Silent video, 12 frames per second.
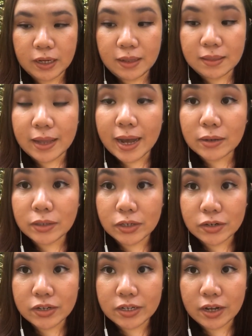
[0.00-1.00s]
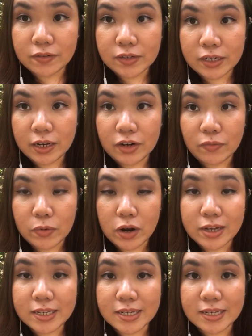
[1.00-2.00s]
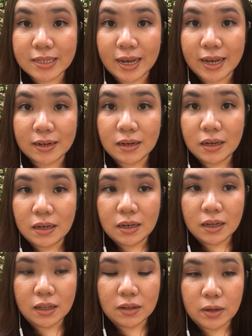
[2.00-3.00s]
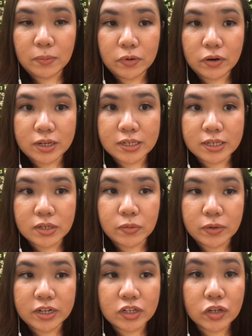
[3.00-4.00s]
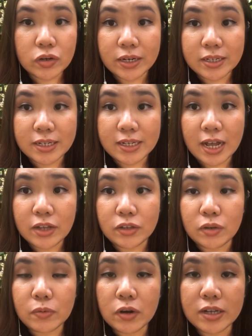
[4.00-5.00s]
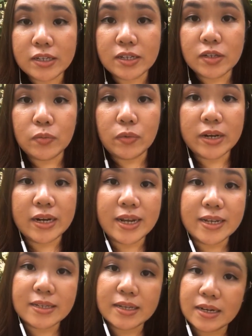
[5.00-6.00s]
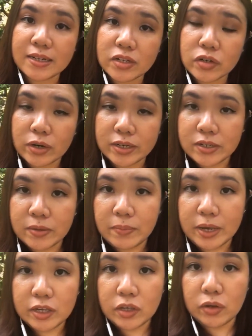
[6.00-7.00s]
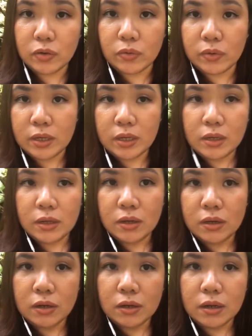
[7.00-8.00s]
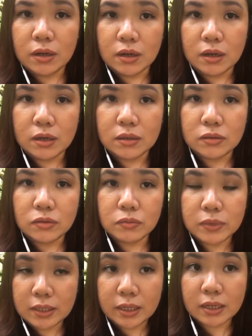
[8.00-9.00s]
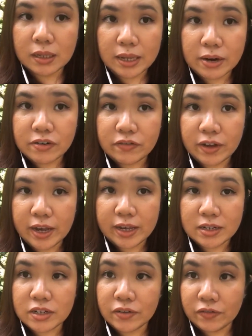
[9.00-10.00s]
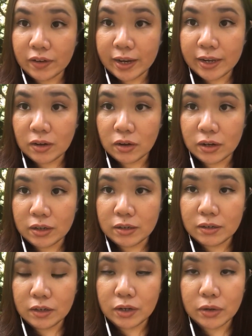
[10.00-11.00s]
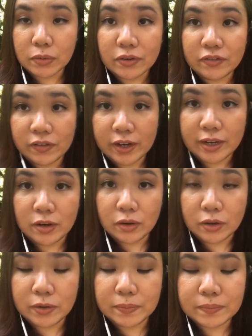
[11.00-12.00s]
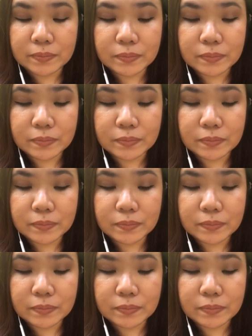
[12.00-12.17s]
allowed yourself to kind of process that, process what it's trying to tell you, process what it is that it's trying to make you really clarify and define on, refine on,